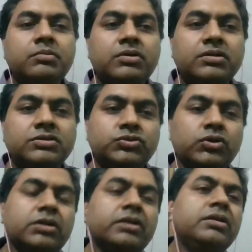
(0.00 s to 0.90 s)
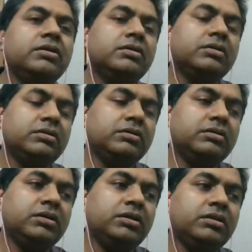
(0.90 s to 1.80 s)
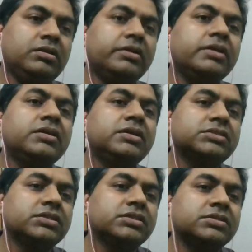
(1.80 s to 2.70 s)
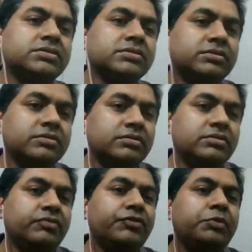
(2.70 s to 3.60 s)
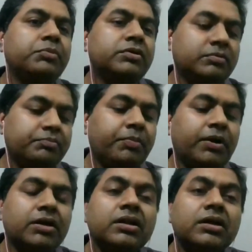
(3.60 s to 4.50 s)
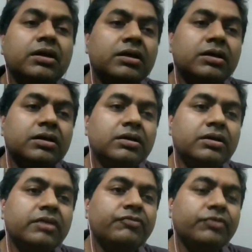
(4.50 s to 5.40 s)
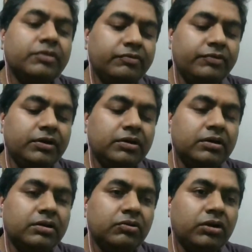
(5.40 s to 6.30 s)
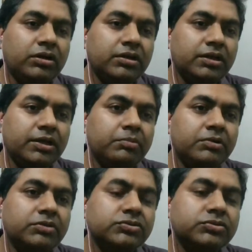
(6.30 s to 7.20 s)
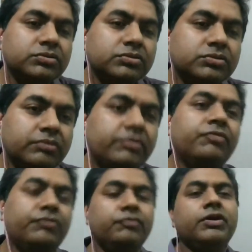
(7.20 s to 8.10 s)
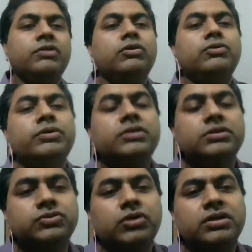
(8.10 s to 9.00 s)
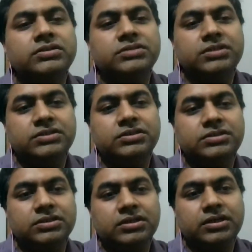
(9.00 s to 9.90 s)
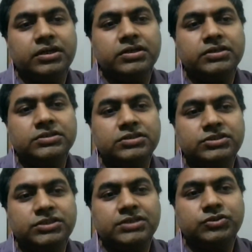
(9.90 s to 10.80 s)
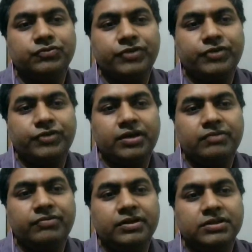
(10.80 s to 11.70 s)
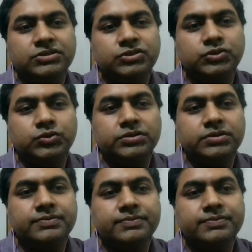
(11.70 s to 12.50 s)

about the shortening in DDH cases, sir, uh, in the femur part. Uh, if we are not able to if we are not doing the shortening, sir, is it increases the chance of AVN? Is it so? Sir?